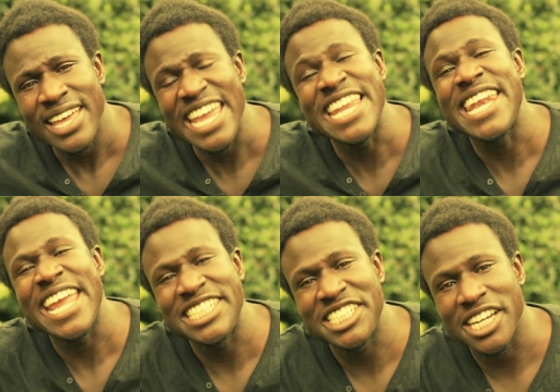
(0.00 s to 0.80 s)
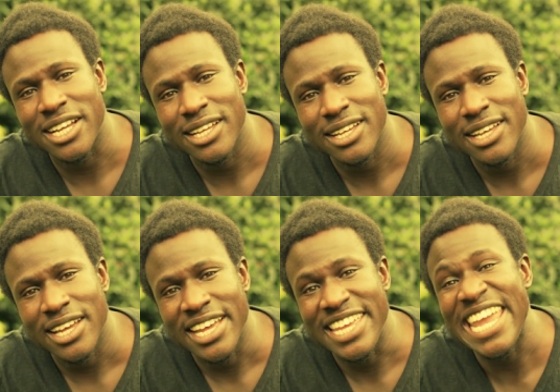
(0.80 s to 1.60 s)
in nature,
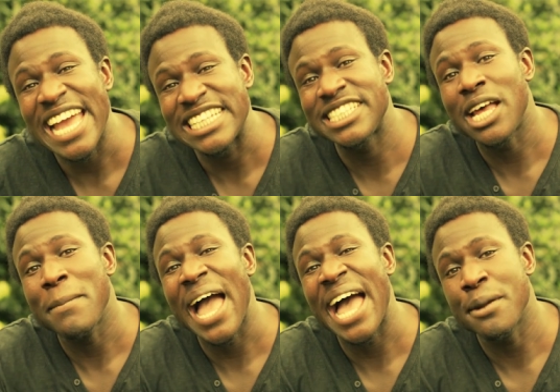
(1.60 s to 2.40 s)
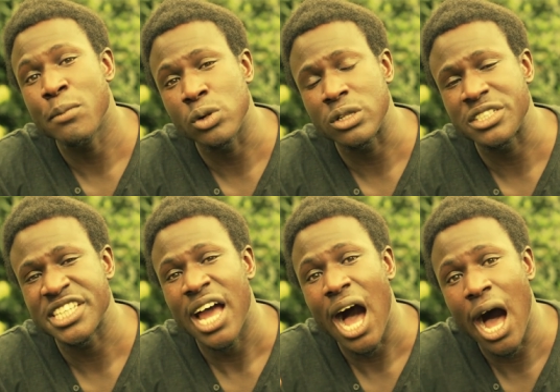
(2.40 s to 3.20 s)
yet some animals
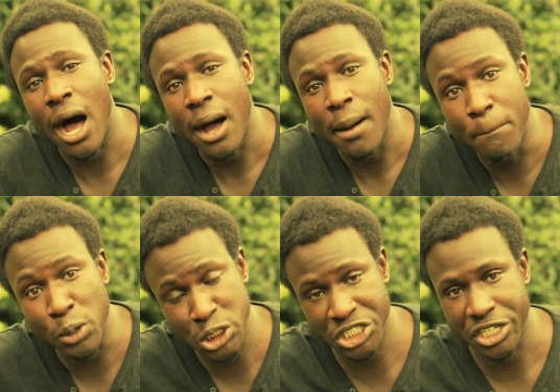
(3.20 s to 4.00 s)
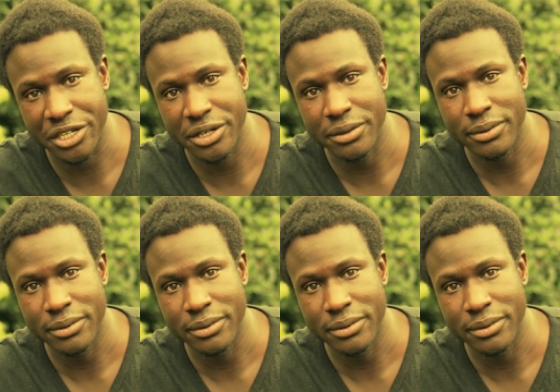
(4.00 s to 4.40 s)
are butchered